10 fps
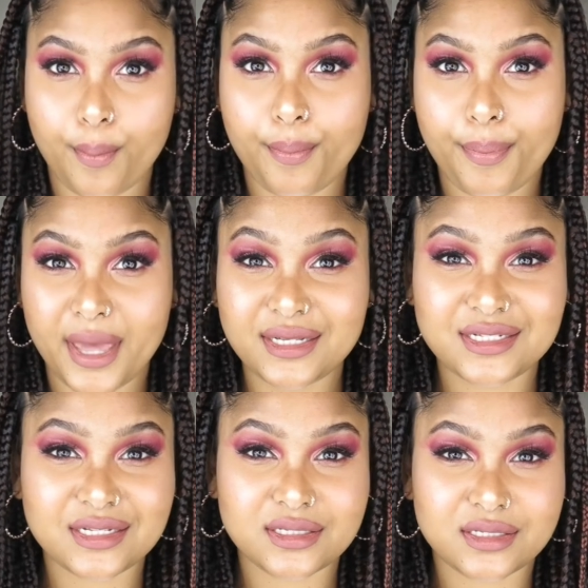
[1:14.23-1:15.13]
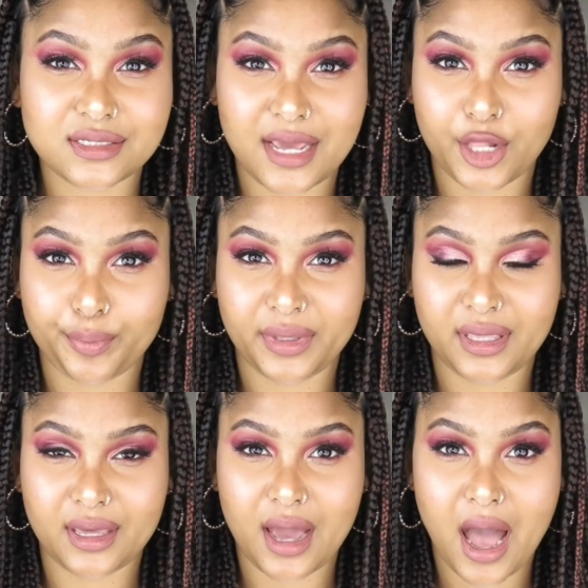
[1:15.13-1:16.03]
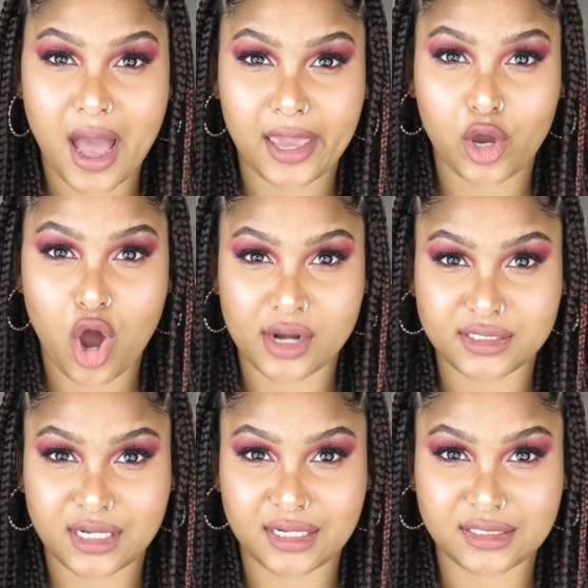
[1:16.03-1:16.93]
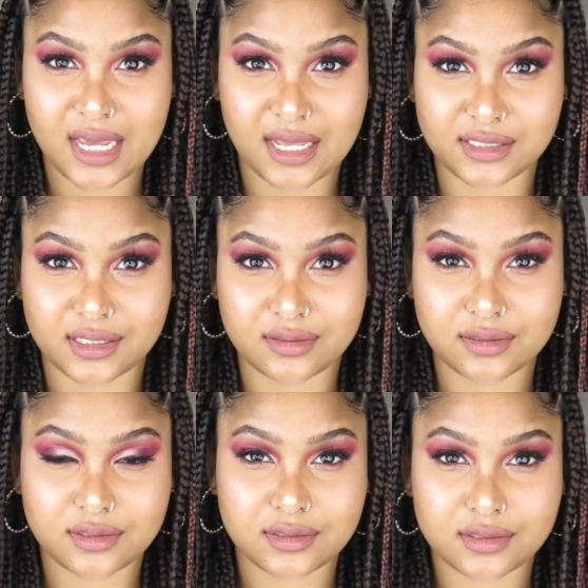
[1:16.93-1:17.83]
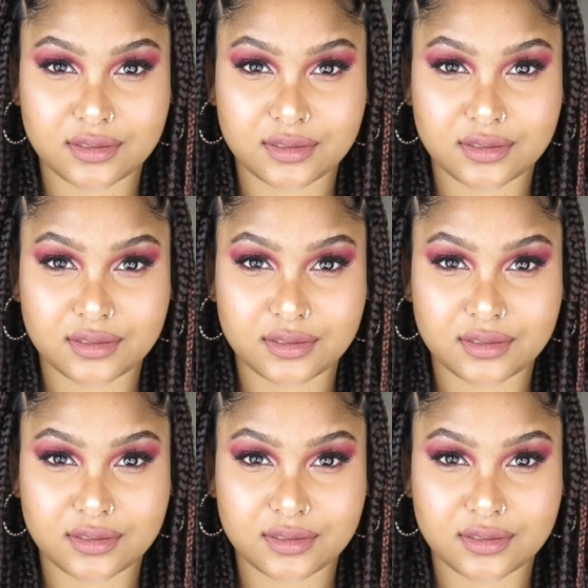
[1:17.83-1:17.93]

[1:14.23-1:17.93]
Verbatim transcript: Benton Snail Bee High Content Essence.